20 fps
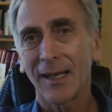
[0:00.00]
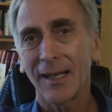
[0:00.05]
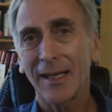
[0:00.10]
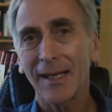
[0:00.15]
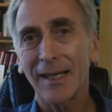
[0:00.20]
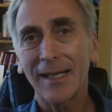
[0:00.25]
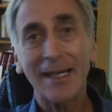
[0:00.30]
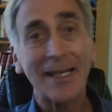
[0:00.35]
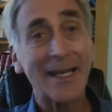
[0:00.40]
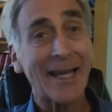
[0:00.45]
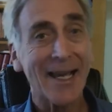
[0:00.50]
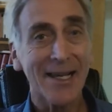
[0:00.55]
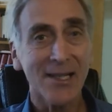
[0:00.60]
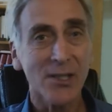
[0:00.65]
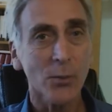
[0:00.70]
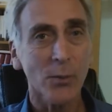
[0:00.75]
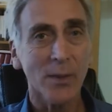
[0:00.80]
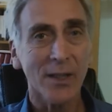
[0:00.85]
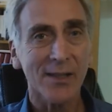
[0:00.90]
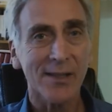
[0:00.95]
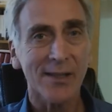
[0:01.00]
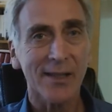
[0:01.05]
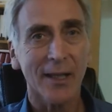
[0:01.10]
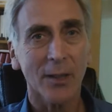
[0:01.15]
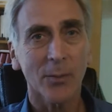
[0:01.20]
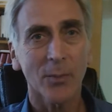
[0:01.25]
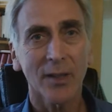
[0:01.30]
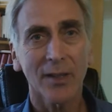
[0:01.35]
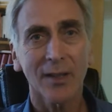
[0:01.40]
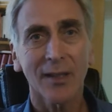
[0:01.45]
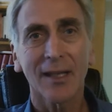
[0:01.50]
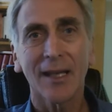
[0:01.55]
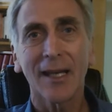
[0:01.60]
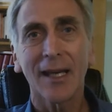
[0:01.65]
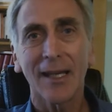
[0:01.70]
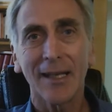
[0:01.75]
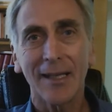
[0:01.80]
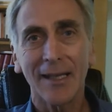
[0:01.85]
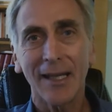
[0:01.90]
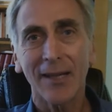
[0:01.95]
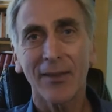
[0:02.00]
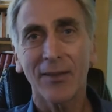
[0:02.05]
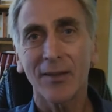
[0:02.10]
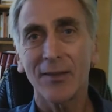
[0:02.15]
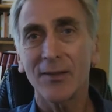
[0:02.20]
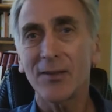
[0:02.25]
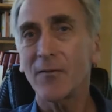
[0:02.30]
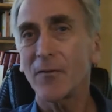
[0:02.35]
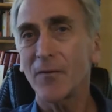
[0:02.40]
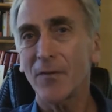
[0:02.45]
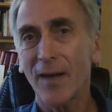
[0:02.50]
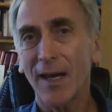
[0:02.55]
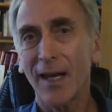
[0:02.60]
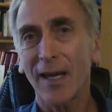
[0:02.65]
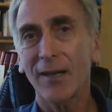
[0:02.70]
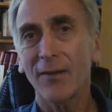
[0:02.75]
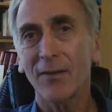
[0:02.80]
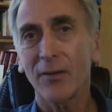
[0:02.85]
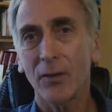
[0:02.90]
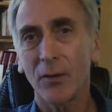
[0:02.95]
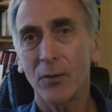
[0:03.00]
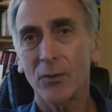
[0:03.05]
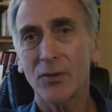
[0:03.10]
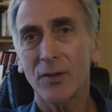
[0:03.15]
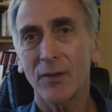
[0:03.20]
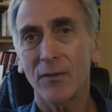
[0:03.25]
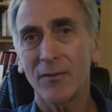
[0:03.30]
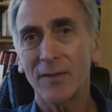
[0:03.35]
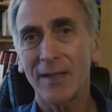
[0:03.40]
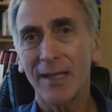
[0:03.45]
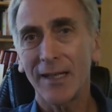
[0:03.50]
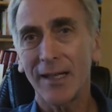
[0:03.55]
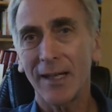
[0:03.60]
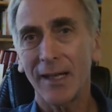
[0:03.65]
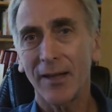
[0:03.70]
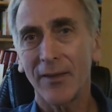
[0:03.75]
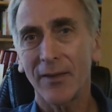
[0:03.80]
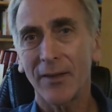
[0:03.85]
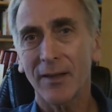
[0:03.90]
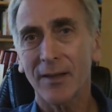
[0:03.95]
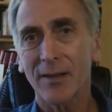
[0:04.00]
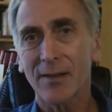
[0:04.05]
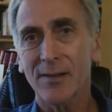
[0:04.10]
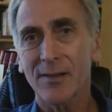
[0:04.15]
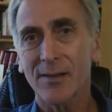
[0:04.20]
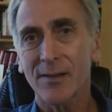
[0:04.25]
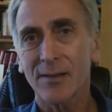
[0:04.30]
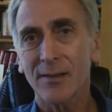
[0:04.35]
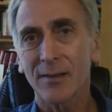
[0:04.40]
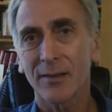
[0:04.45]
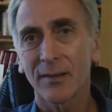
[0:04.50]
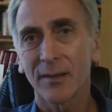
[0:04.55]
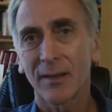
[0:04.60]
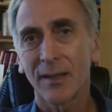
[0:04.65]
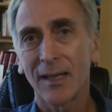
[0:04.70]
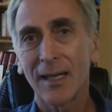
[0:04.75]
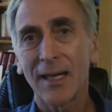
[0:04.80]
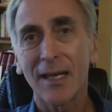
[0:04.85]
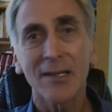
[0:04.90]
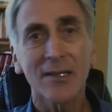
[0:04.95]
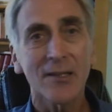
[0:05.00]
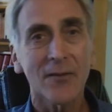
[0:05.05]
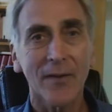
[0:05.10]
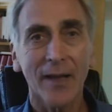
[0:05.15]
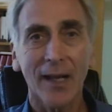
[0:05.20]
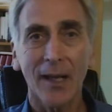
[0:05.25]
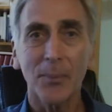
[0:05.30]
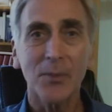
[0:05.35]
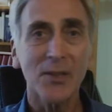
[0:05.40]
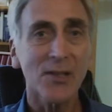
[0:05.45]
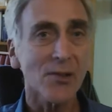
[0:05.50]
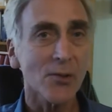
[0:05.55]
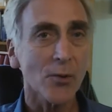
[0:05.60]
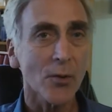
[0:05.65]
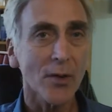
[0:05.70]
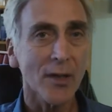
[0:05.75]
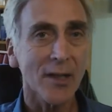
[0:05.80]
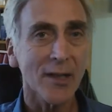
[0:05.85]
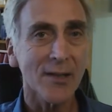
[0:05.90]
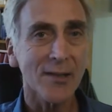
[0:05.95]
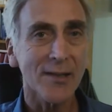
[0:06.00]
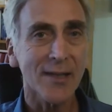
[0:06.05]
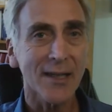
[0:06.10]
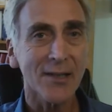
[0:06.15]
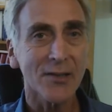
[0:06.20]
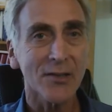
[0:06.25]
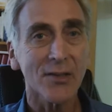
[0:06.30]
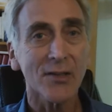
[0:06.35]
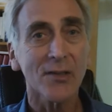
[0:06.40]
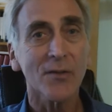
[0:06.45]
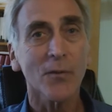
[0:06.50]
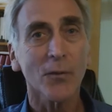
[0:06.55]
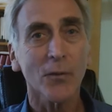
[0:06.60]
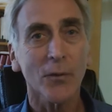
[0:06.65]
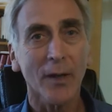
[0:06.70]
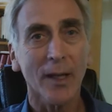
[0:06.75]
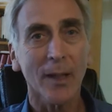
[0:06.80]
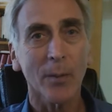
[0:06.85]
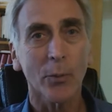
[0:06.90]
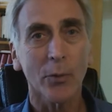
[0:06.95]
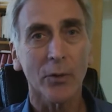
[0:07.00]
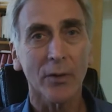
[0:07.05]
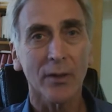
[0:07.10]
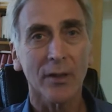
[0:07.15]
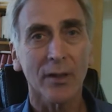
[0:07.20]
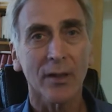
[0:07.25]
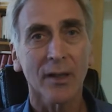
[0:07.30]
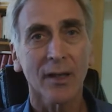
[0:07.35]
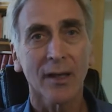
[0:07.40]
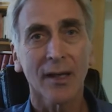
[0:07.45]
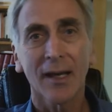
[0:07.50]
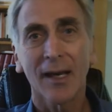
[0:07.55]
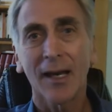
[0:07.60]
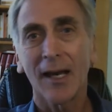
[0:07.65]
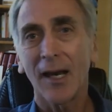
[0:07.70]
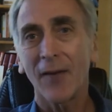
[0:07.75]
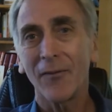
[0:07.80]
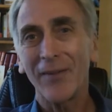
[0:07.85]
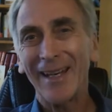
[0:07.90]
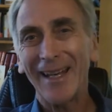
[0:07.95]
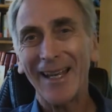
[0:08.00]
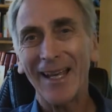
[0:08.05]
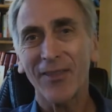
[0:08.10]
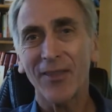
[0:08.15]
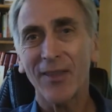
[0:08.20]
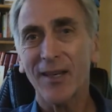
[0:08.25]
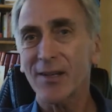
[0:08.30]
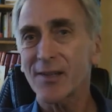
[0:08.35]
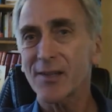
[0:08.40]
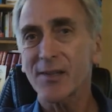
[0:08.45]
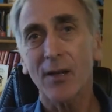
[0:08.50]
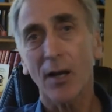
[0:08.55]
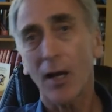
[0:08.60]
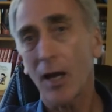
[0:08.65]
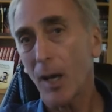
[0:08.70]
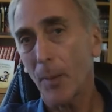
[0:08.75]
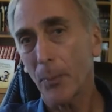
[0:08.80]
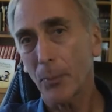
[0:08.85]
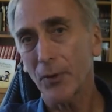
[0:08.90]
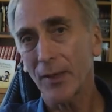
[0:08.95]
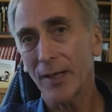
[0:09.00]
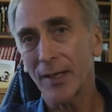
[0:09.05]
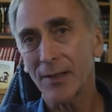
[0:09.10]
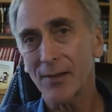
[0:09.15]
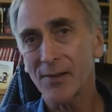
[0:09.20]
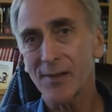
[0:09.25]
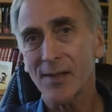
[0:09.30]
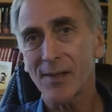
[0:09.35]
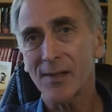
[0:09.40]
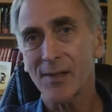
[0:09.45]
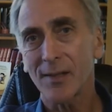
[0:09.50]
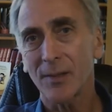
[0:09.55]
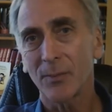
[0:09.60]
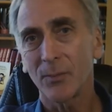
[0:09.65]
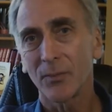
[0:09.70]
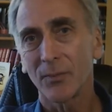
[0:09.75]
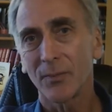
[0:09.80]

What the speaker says: In last week's segment, Nathan defined the notion of data ethics, developed his organization's framework of an ethics operating system,